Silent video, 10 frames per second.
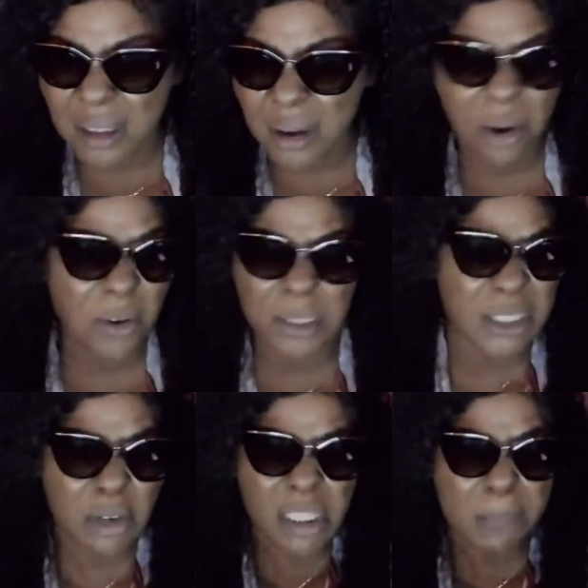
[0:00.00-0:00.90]
Who
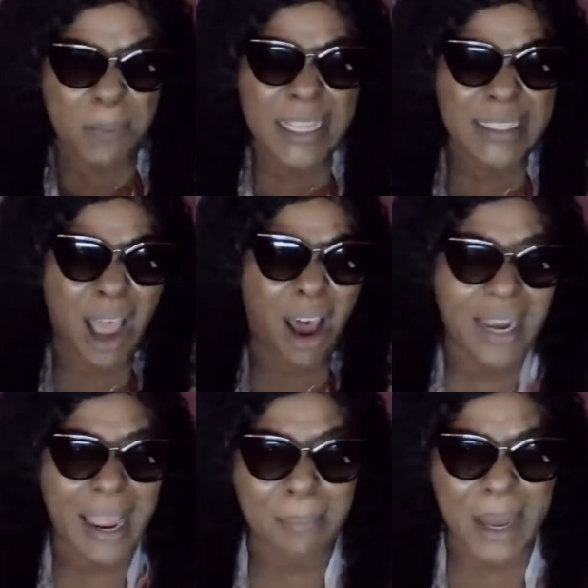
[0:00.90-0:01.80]
spends
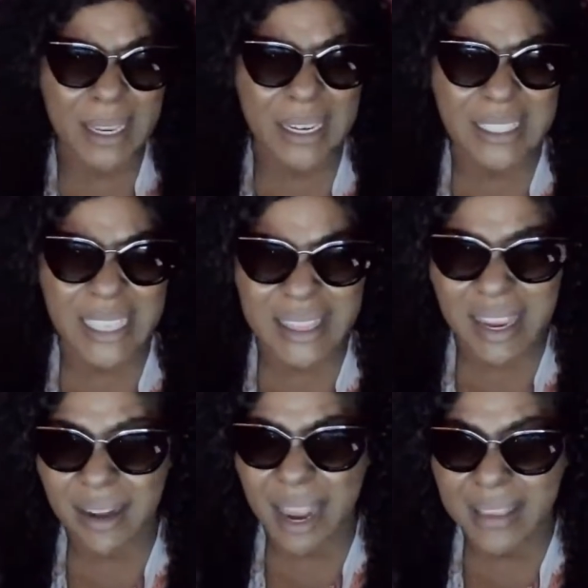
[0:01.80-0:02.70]
all that money to sit
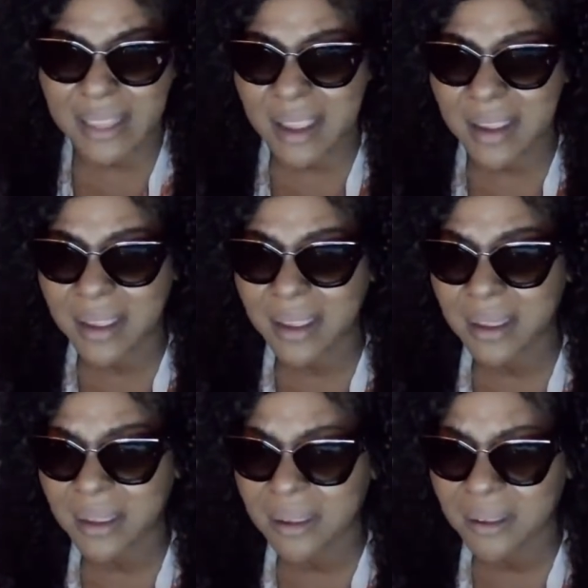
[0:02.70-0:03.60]
there like that?
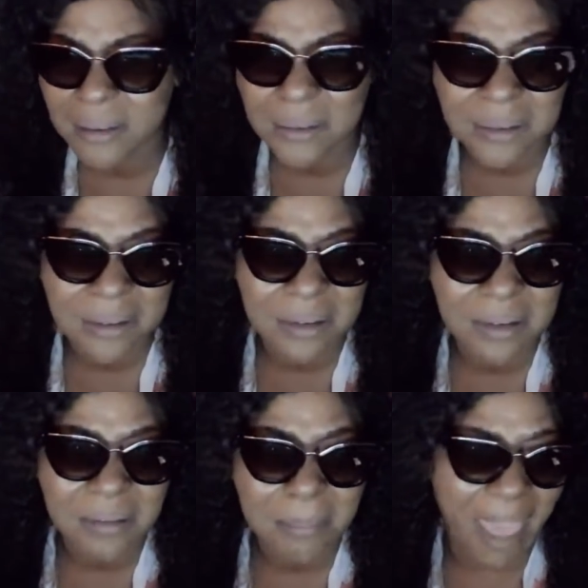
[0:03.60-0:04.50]

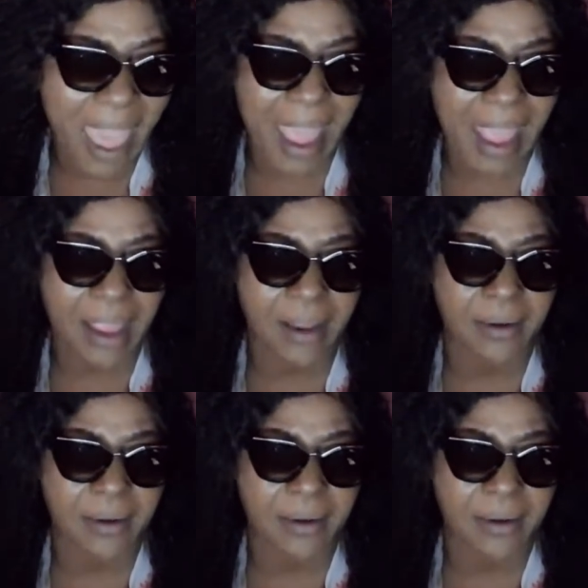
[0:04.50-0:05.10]
Mad.